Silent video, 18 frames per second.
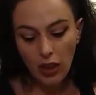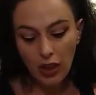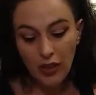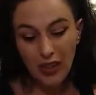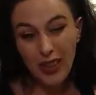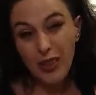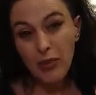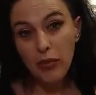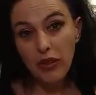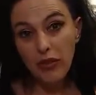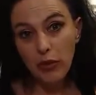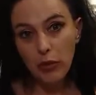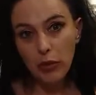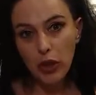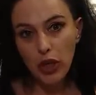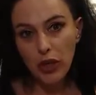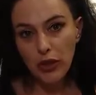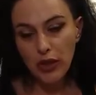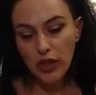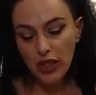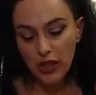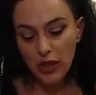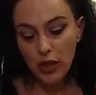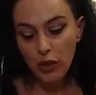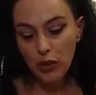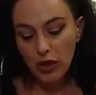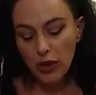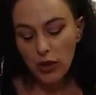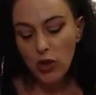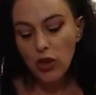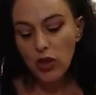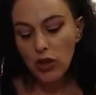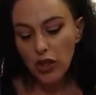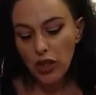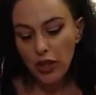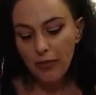and there's a bit of a process to it.
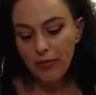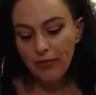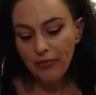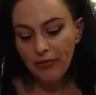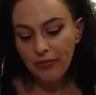So